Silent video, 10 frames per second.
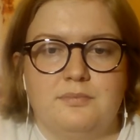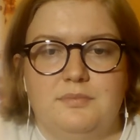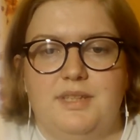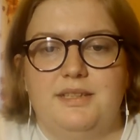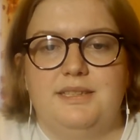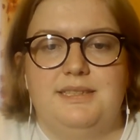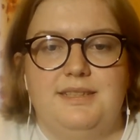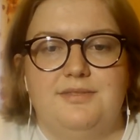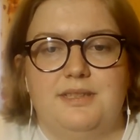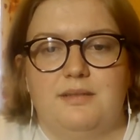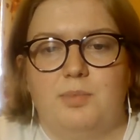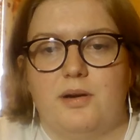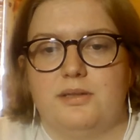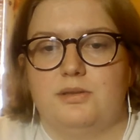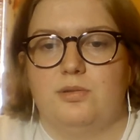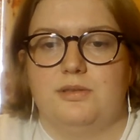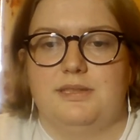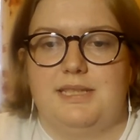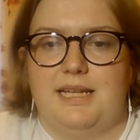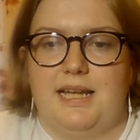there is even a part
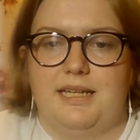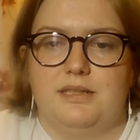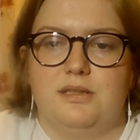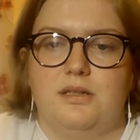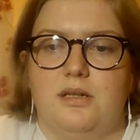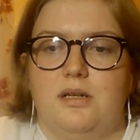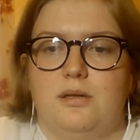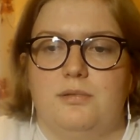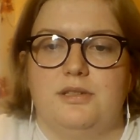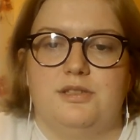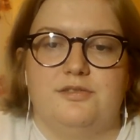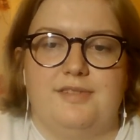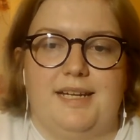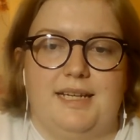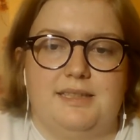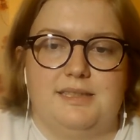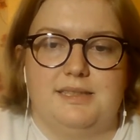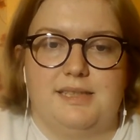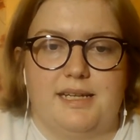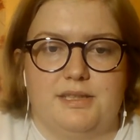towards the end where
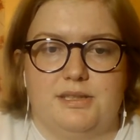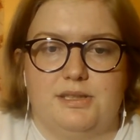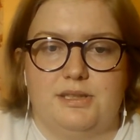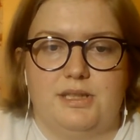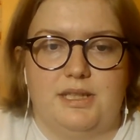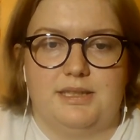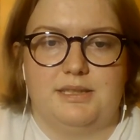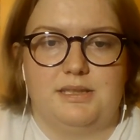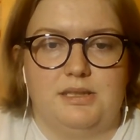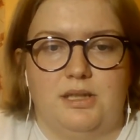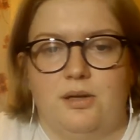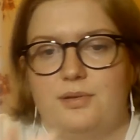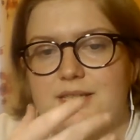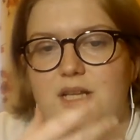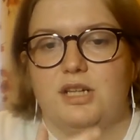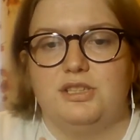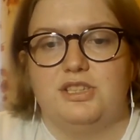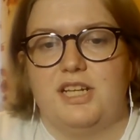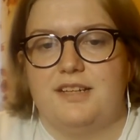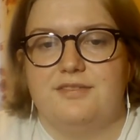Gervase's character is, he's
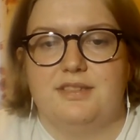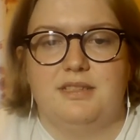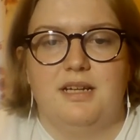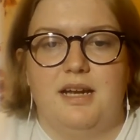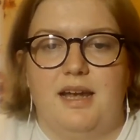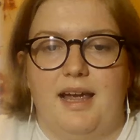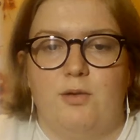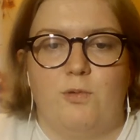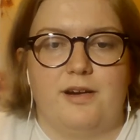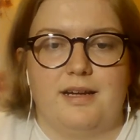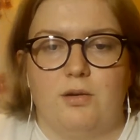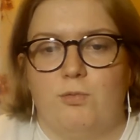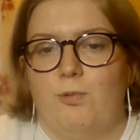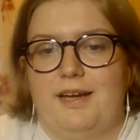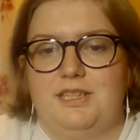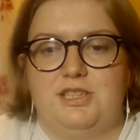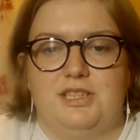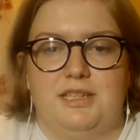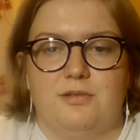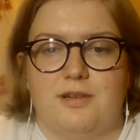unshaven and wearing a white
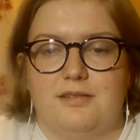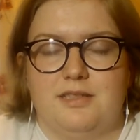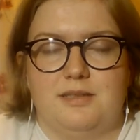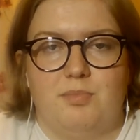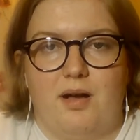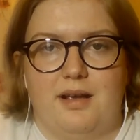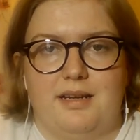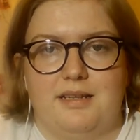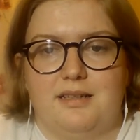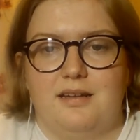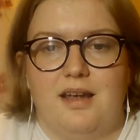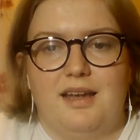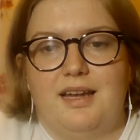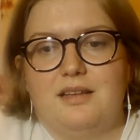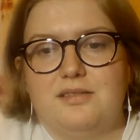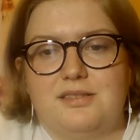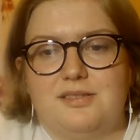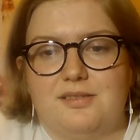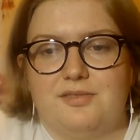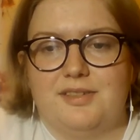sheet around his body, and he
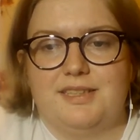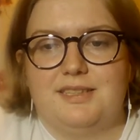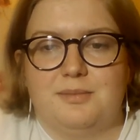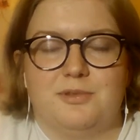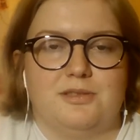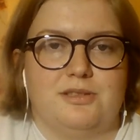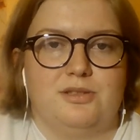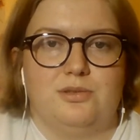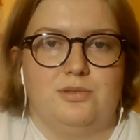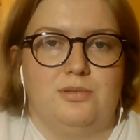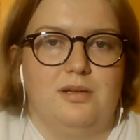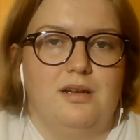looks very similar to